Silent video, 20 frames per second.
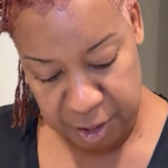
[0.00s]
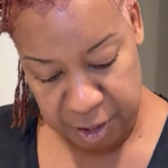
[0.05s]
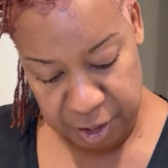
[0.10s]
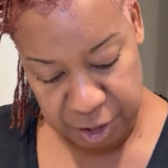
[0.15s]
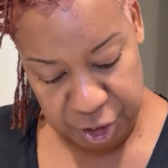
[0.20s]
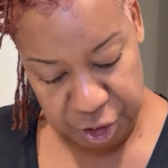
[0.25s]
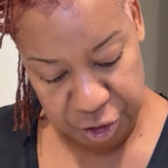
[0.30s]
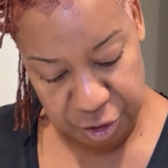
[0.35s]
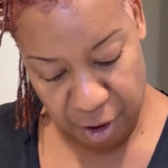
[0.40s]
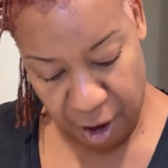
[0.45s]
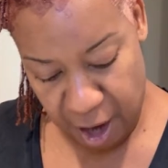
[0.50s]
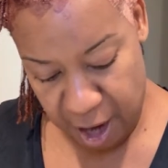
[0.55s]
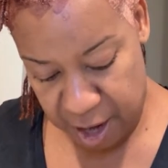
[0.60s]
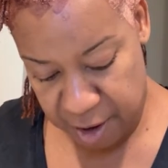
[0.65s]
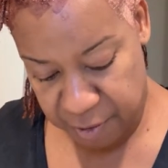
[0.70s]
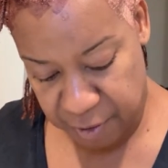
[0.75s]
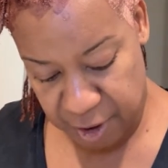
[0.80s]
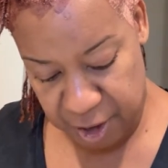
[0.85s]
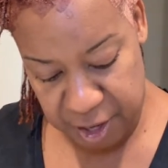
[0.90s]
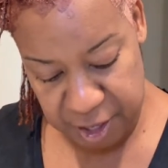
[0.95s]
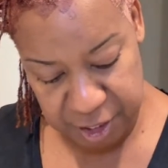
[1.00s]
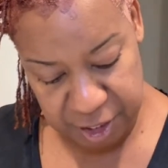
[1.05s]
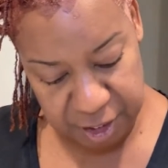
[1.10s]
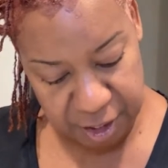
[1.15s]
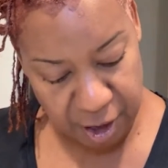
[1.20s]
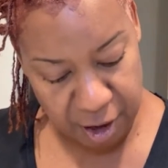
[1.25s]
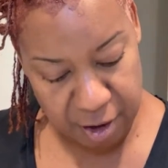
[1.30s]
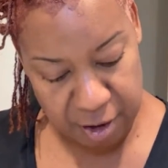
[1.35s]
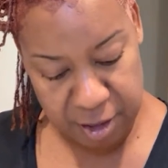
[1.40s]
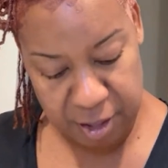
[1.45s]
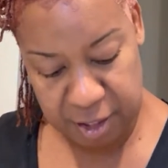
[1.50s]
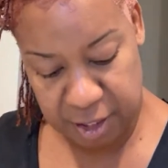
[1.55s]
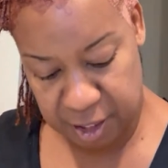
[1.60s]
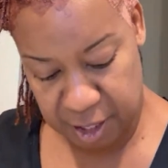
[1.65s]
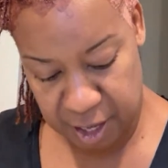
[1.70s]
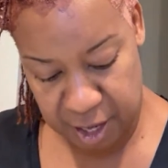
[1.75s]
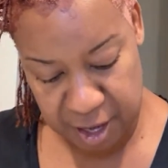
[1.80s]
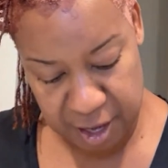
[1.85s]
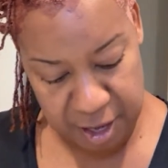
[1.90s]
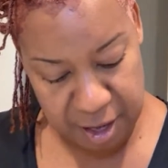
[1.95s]
strife,
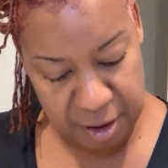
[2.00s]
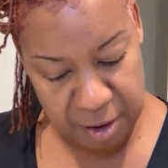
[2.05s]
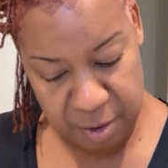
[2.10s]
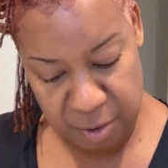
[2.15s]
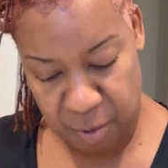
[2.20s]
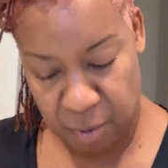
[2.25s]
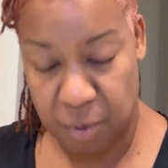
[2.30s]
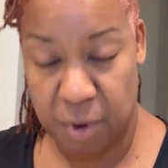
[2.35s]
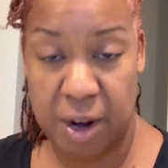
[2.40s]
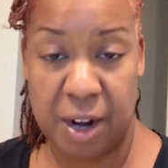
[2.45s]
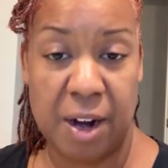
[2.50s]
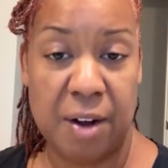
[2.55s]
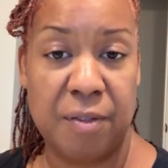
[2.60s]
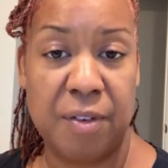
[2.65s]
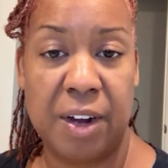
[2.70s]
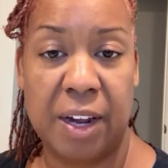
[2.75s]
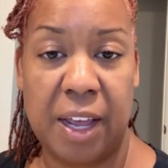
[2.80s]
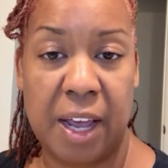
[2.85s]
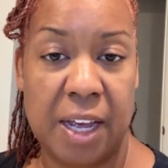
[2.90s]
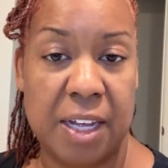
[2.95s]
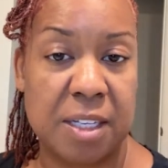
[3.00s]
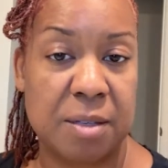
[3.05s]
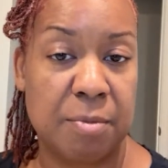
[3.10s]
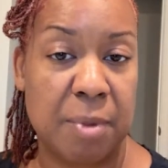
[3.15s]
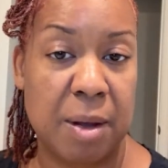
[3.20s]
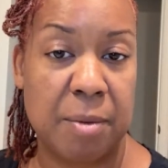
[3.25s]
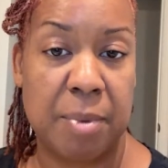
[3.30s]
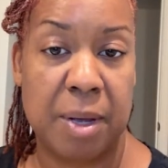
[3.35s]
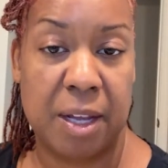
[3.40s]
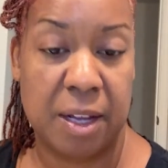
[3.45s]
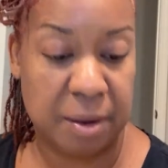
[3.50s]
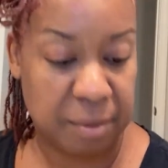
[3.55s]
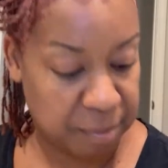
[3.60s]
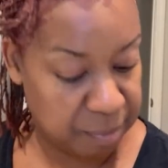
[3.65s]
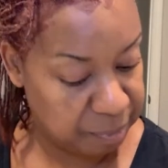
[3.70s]
uncertainty, whatever the case may be.